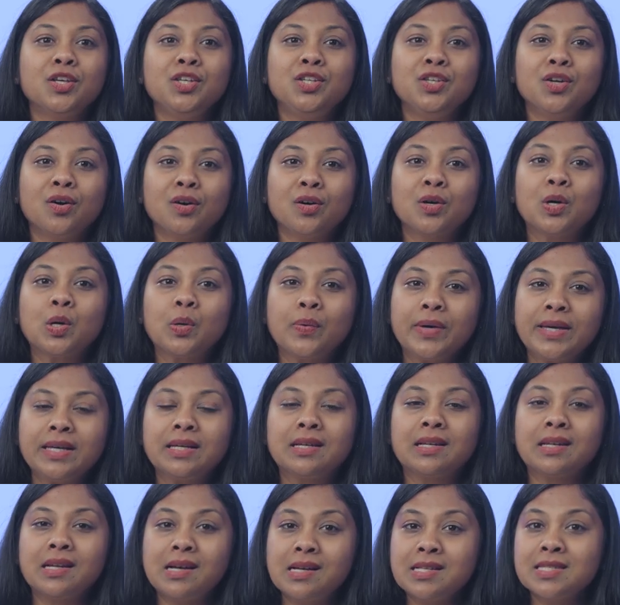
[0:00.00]
your
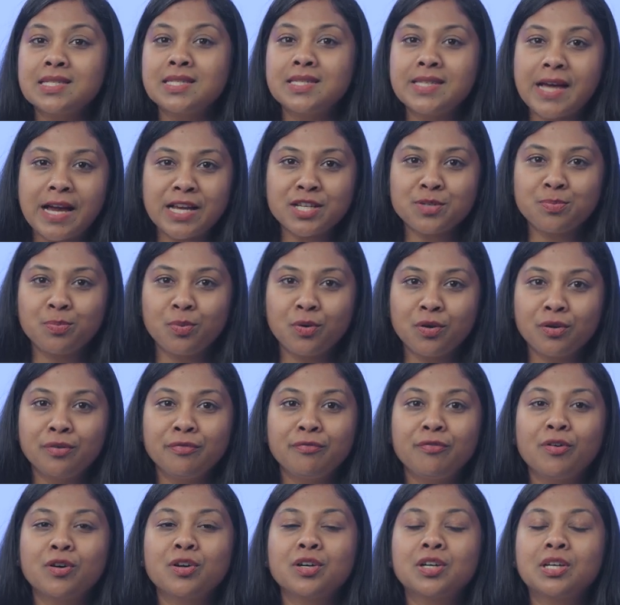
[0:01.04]
quick glance
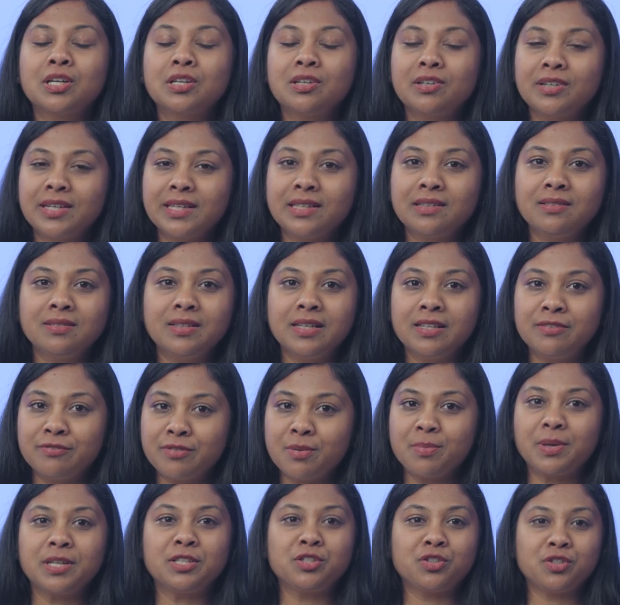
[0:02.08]
dashboard for critical
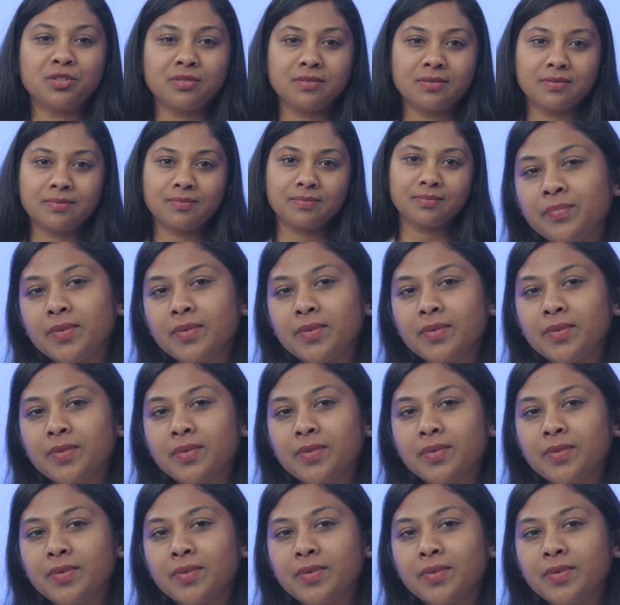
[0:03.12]
information.